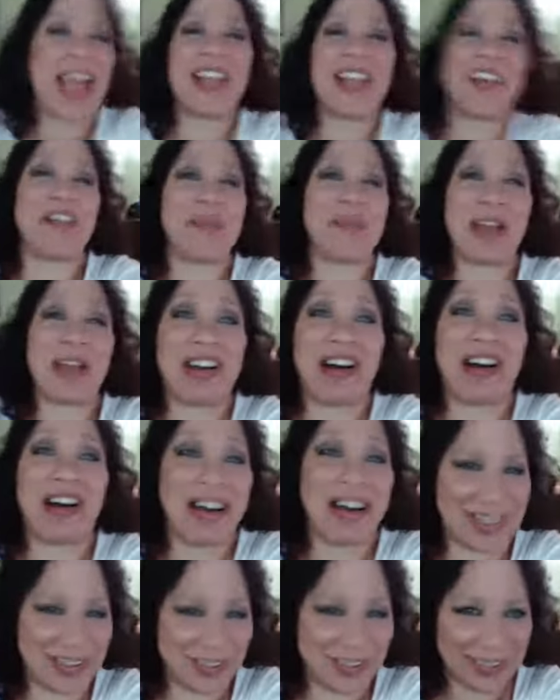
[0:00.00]
I love my
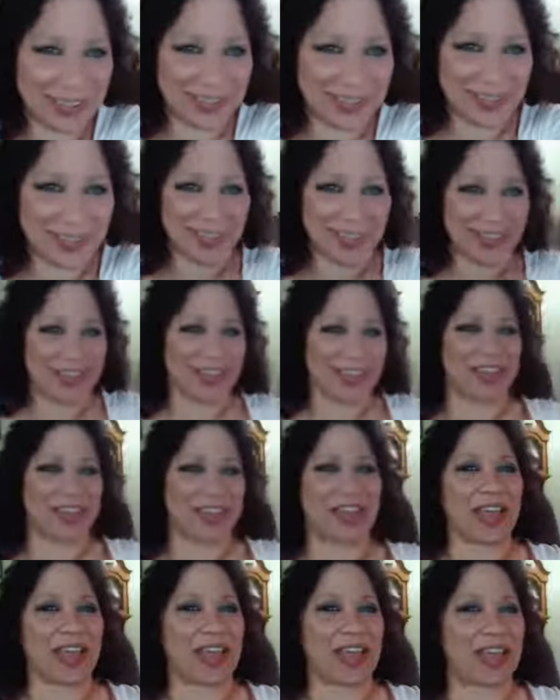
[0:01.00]
dog.
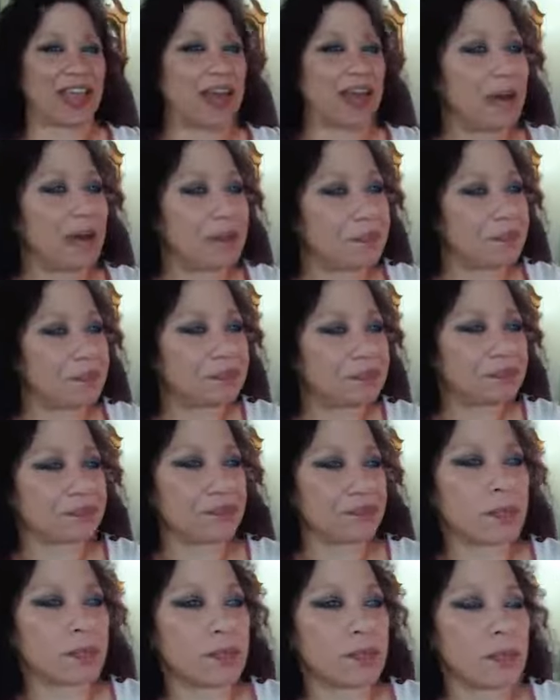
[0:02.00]
Okay,
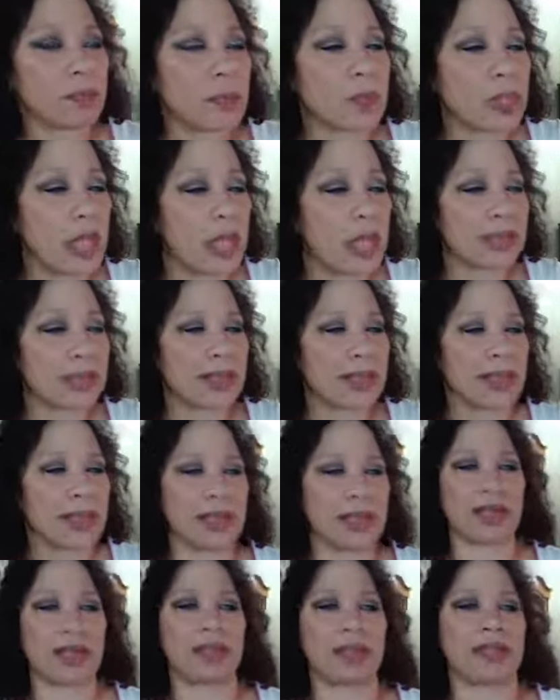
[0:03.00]

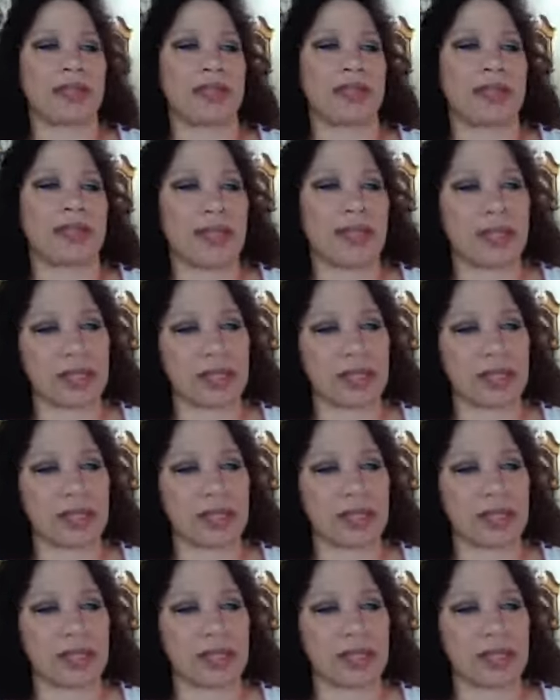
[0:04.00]
Kellyanne.